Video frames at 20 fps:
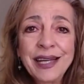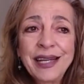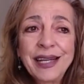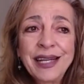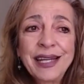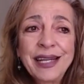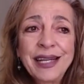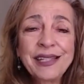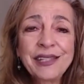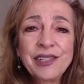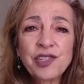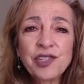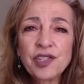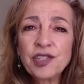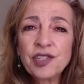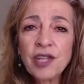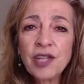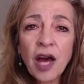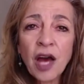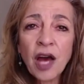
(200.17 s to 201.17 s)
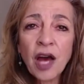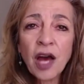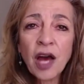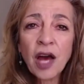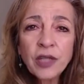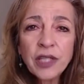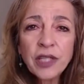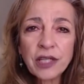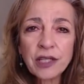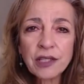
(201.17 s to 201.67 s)
is not
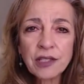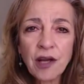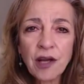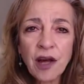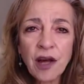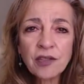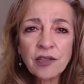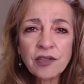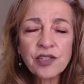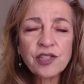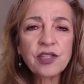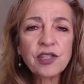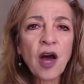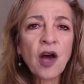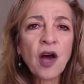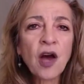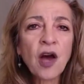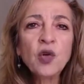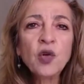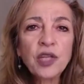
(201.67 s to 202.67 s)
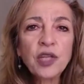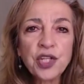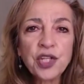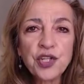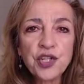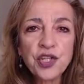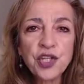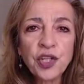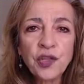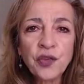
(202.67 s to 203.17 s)
only adults, not only
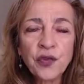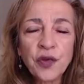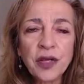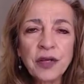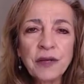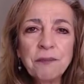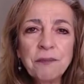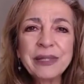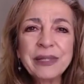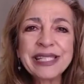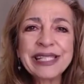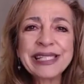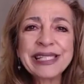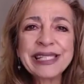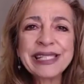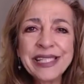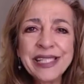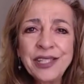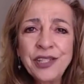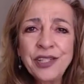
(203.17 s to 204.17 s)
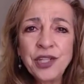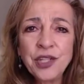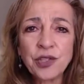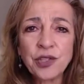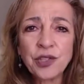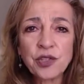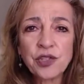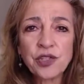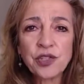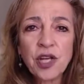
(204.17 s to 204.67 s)
children, but
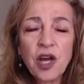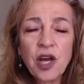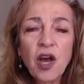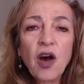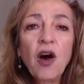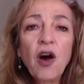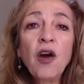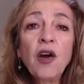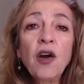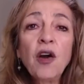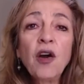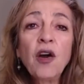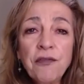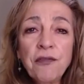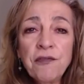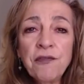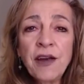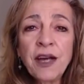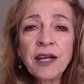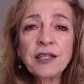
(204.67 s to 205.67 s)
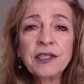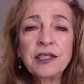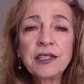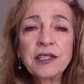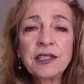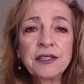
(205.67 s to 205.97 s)
seniors are affected